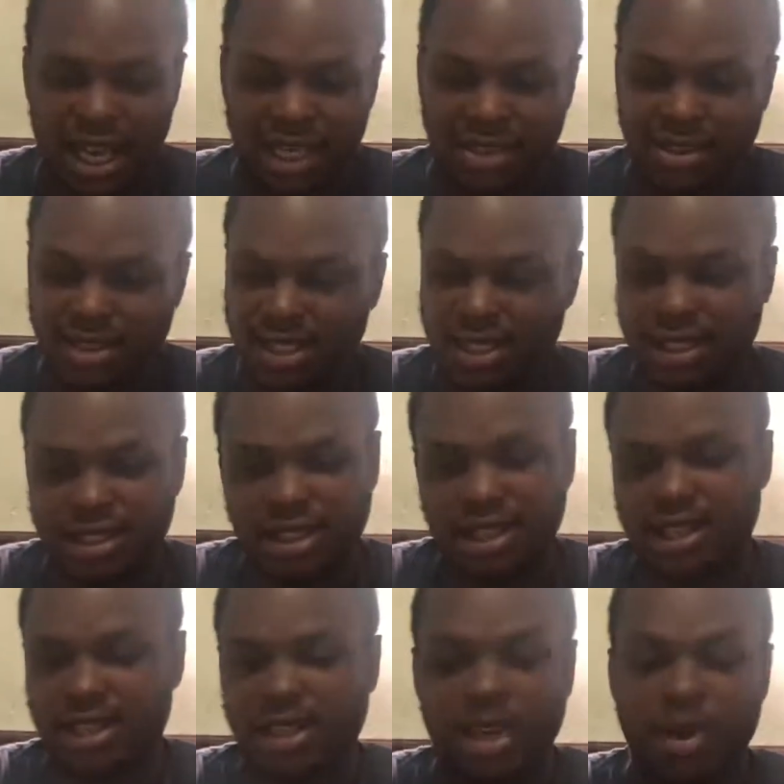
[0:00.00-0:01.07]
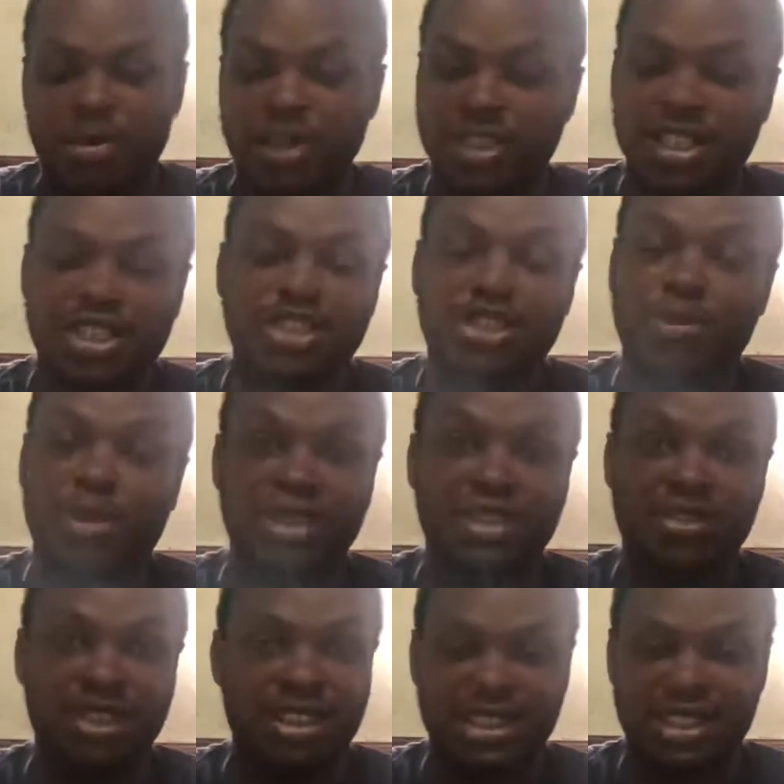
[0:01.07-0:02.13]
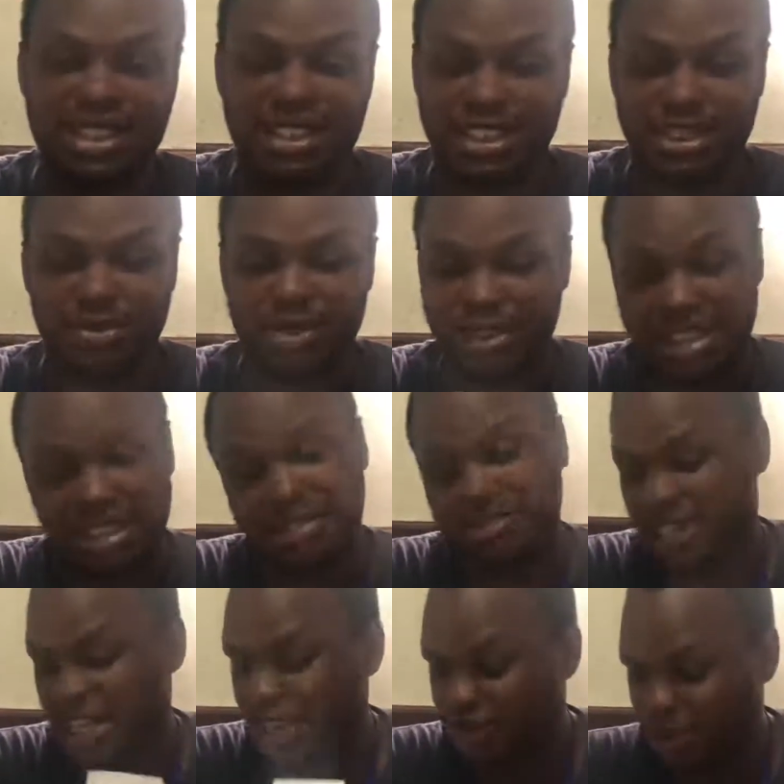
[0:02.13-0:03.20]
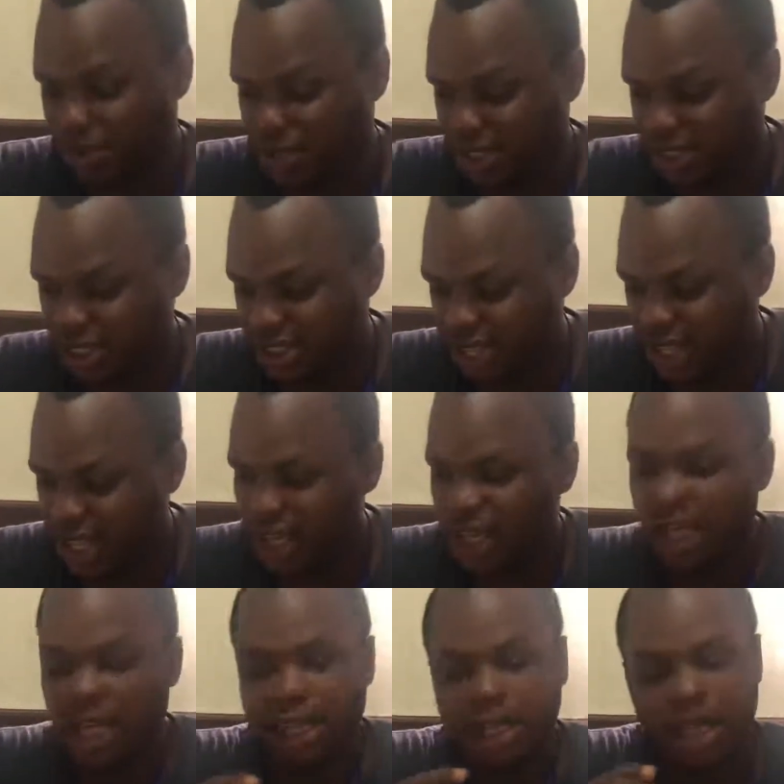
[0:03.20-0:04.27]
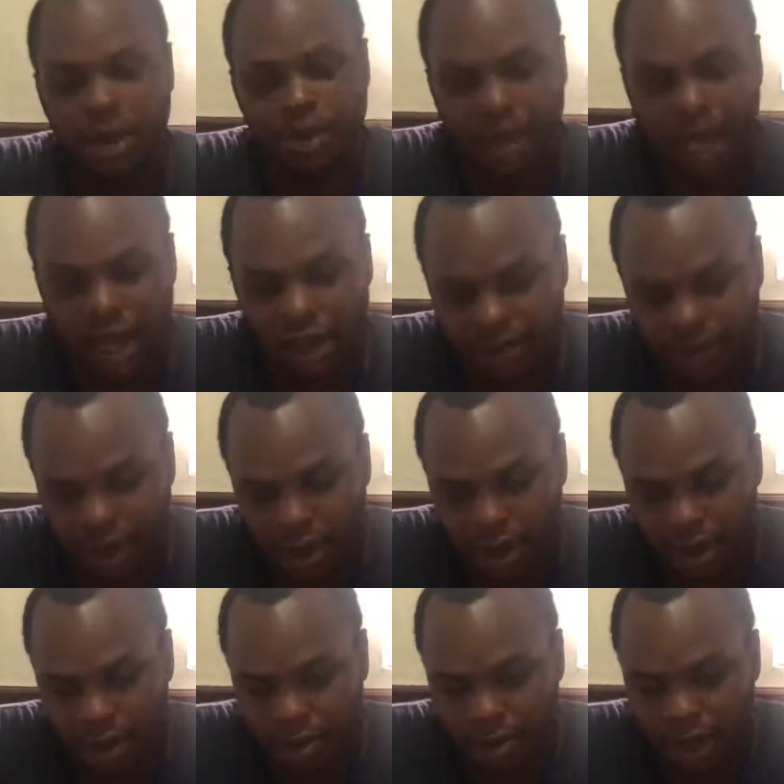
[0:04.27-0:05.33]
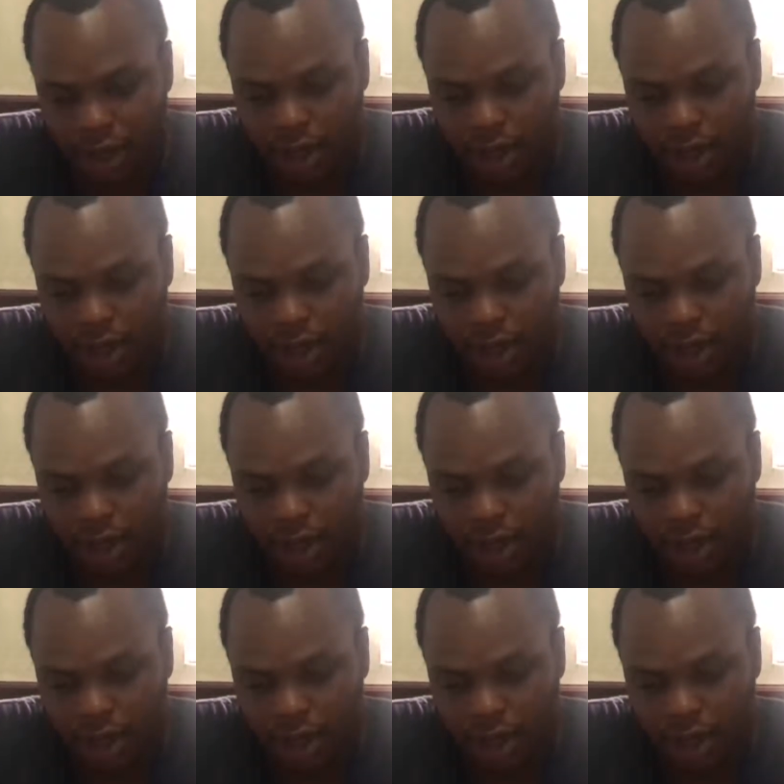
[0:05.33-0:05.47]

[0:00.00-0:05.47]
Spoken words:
I don't think basically nobody reads these things, but they have to put it in there. Then we have a